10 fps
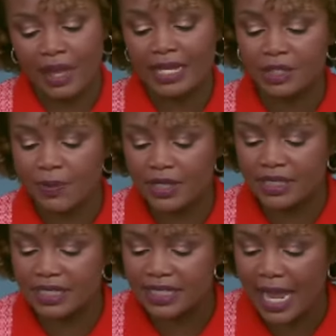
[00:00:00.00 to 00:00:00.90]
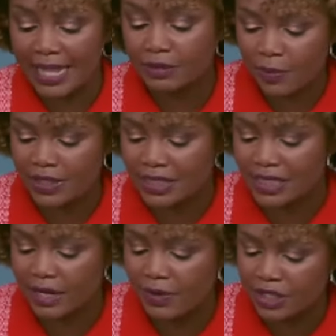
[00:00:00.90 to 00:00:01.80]
As the president's at the
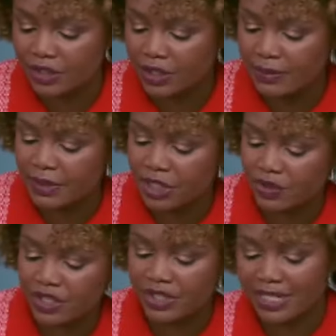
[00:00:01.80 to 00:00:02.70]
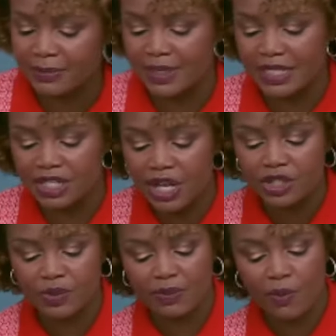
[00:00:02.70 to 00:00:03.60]
president's direction, the administration has been in
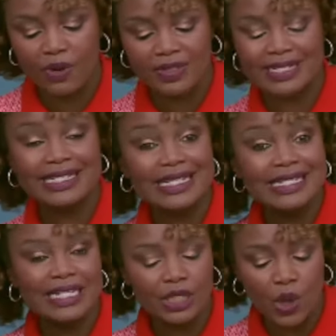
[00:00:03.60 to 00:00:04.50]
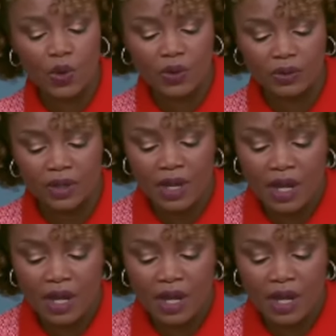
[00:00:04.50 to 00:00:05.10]
touch with more than 60 local